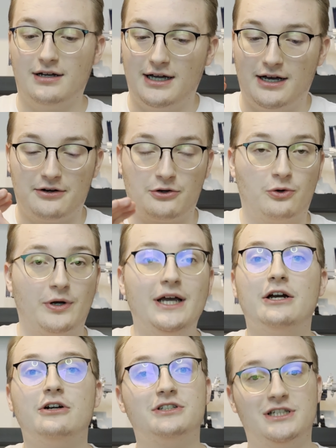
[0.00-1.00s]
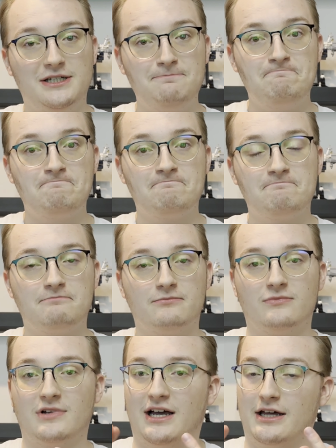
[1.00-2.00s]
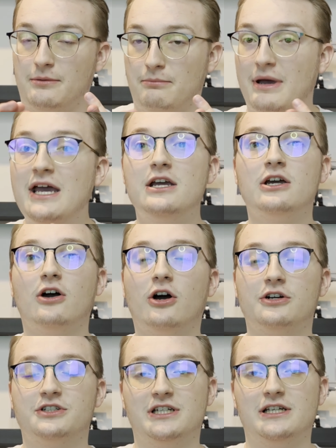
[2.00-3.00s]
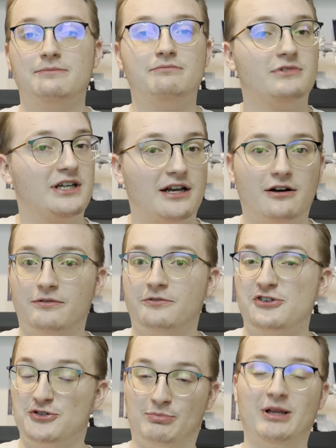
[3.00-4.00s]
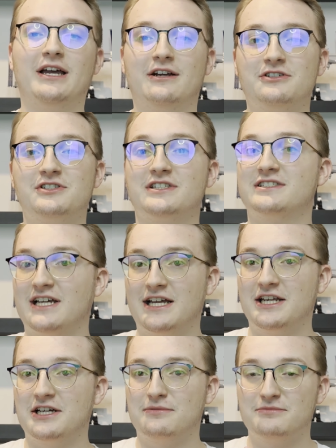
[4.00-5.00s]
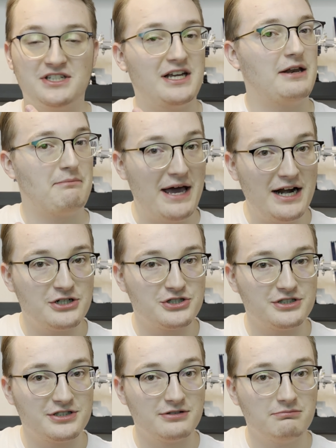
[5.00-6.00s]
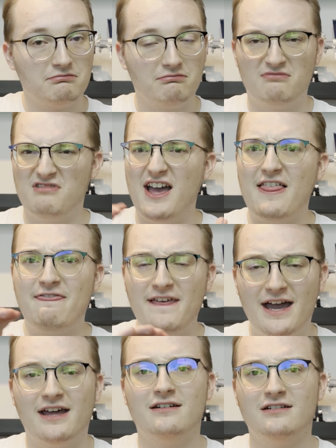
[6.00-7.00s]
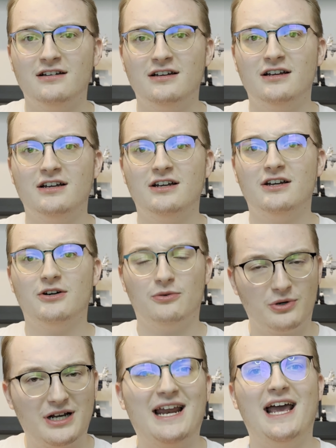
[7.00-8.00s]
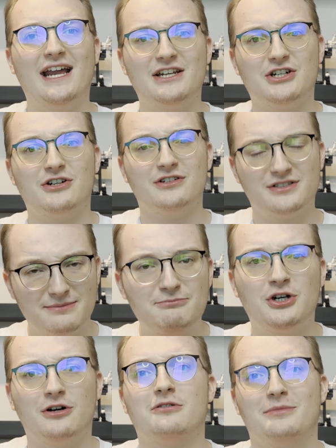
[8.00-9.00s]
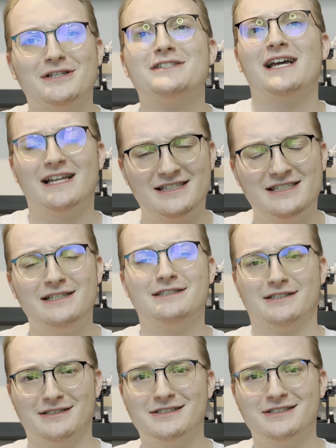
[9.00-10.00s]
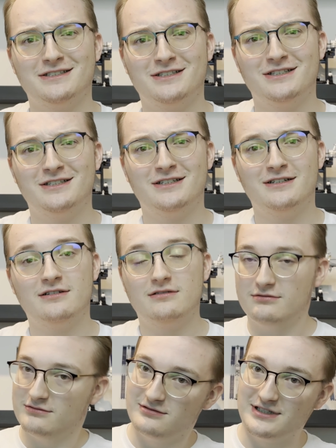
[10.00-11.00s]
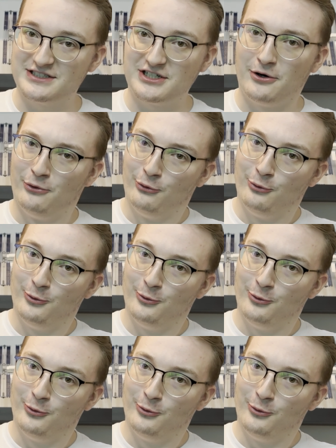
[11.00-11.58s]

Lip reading: how to create our team, how to make our team, get our first players, stadiums, and managers, and then we're gonna enter some tournaments and seasons. Let's go.